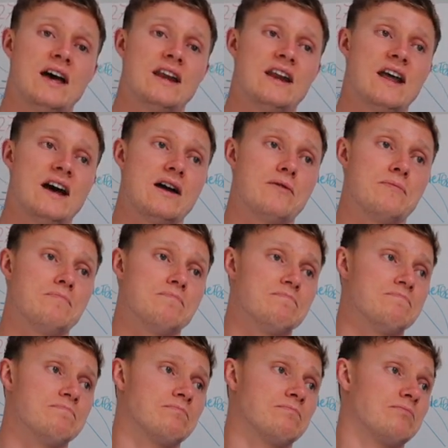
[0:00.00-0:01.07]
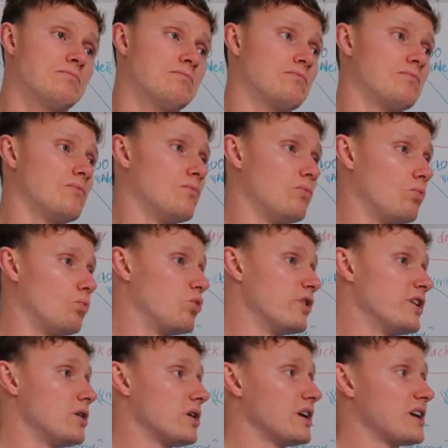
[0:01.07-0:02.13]
Now,
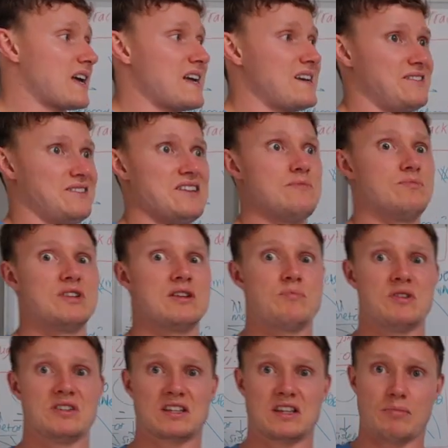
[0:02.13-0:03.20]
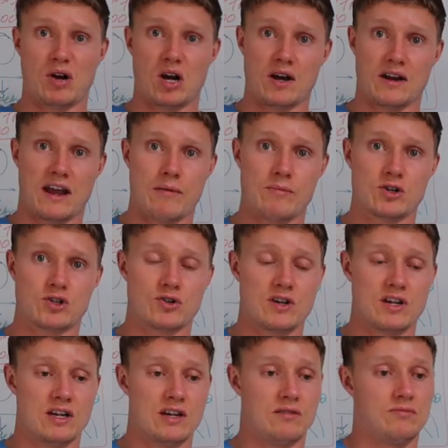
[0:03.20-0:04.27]
we're not gonna get deep into the biochemistry
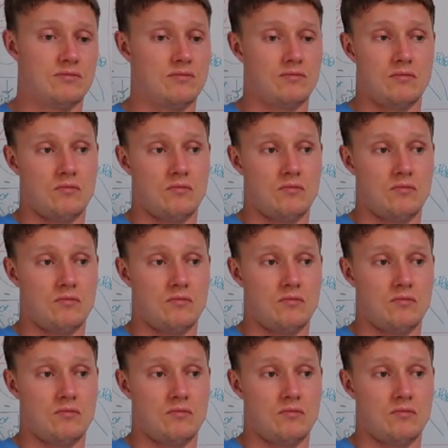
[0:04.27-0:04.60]
here.